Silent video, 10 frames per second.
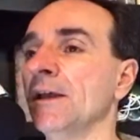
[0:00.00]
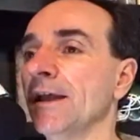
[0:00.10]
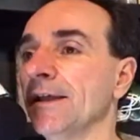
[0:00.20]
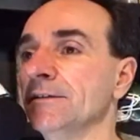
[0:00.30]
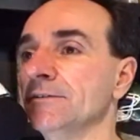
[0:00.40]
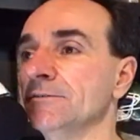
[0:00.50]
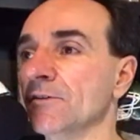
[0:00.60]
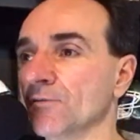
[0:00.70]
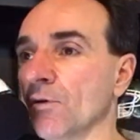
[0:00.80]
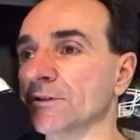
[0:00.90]
And,
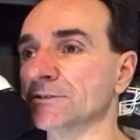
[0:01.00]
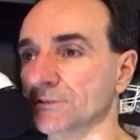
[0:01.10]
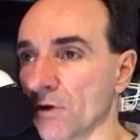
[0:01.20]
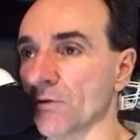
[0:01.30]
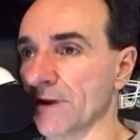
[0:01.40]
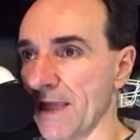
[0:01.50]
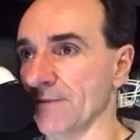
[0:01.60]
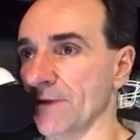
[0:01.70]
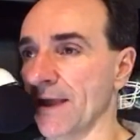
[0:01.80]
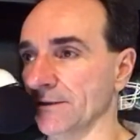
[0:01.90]
of course, Notre
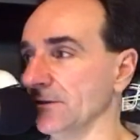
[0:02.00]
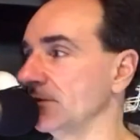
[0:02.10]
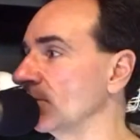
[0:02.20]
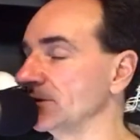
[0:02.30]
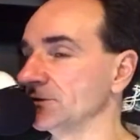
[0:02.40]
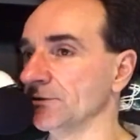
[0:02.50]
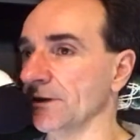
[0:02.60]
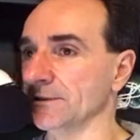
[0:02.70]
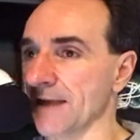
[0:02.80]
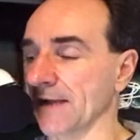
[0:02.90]
Dame ended the win
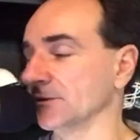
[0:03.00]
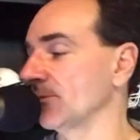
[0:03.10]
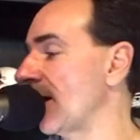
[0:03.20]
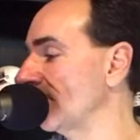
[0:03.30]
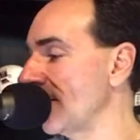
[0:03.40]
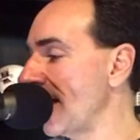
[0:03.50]
streak, knocked them off.